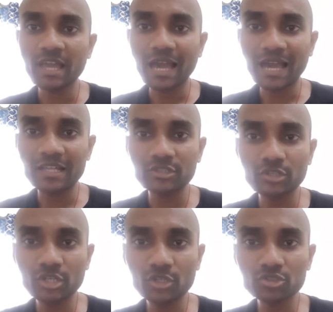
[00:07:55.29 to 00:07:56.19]
and
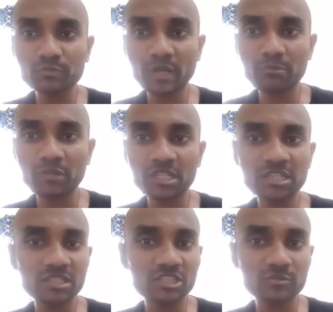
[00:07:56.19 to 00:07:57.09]
you need to spend
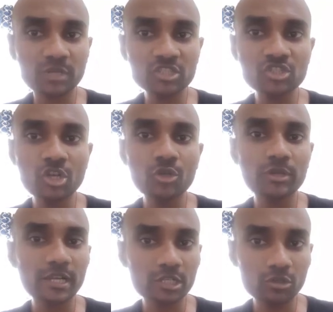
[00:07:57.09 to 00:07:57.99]
monthly this much to
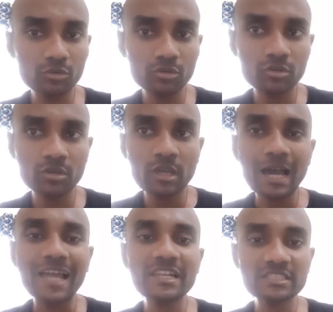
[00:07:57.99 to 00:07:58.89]
get you.
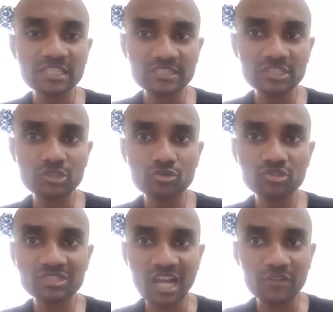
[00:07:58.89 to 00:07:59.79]
I'll suggest you to
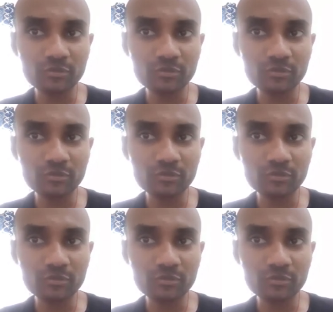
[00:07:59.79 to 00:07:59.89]
start